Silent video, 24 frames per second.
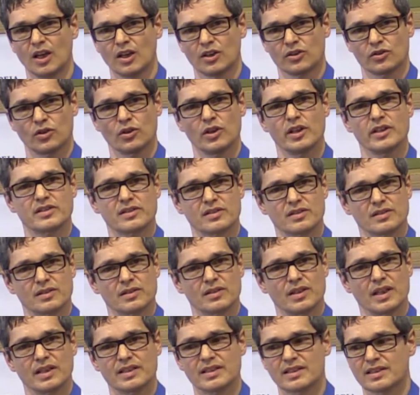So
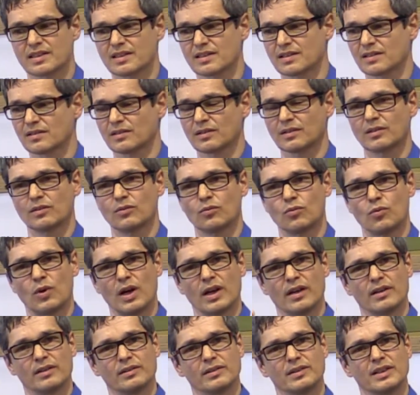
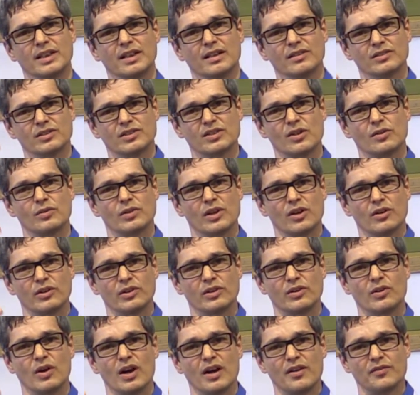so now
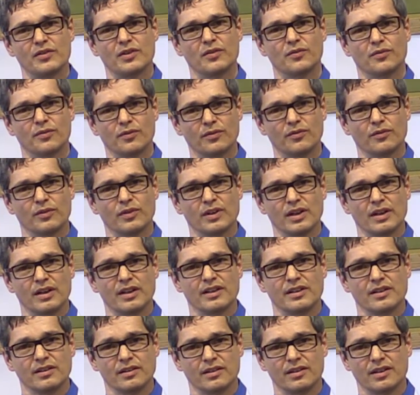you have a
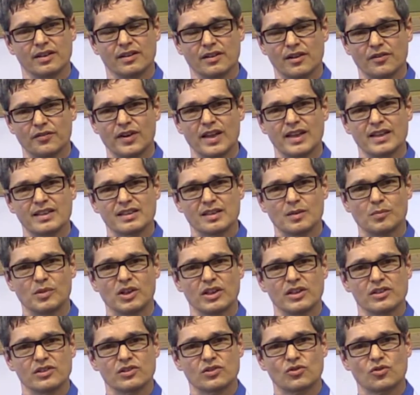flexible
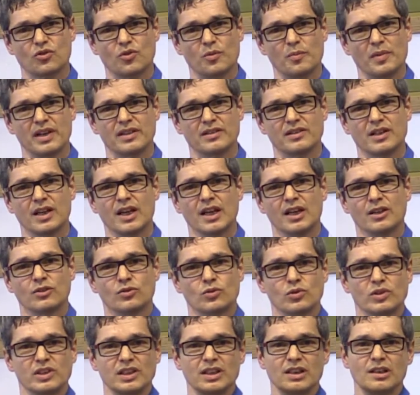instrument
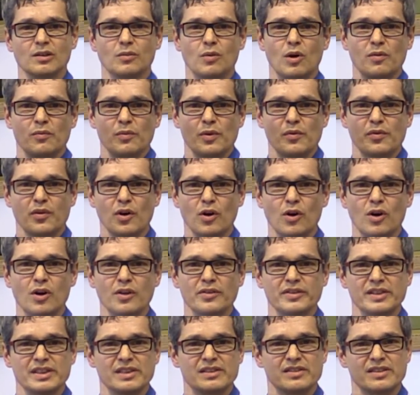to deal with all
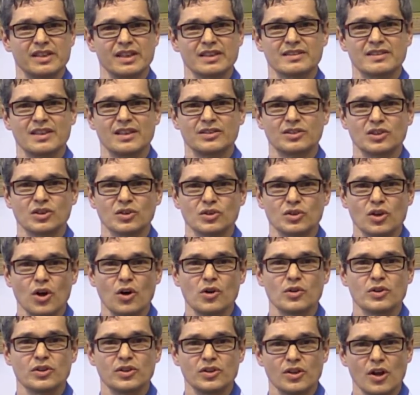these things that you
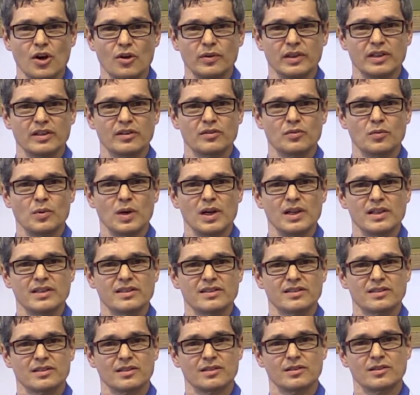don't know in
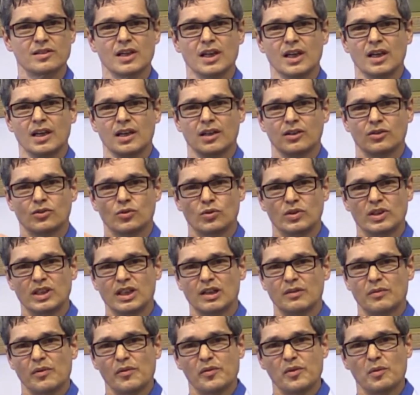advance, and to
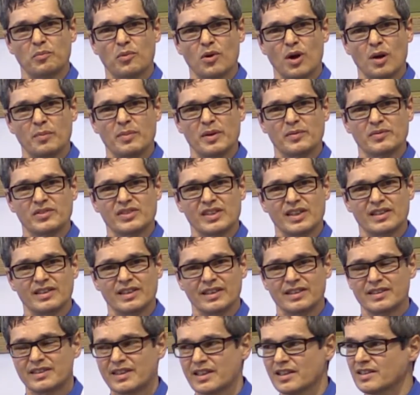deal with the problems that
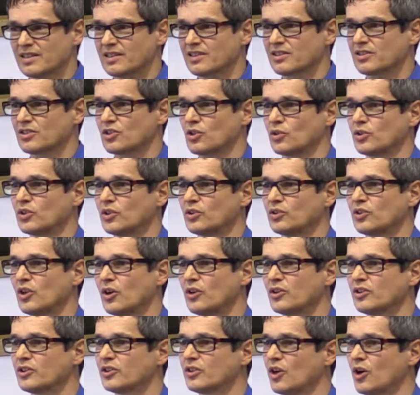exist. So you
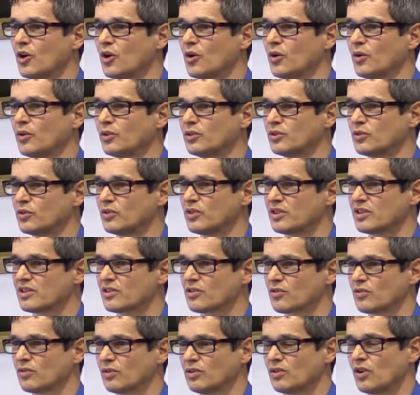don't
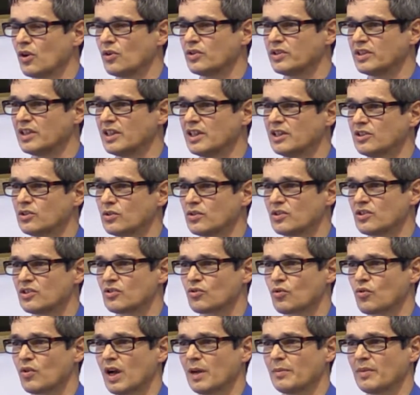need to
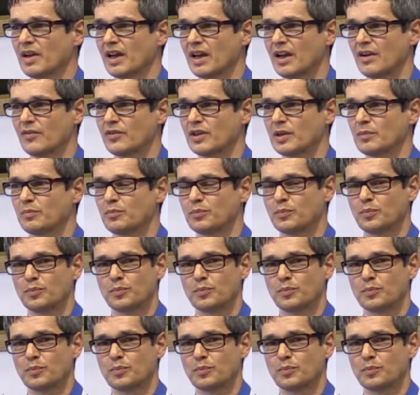describe every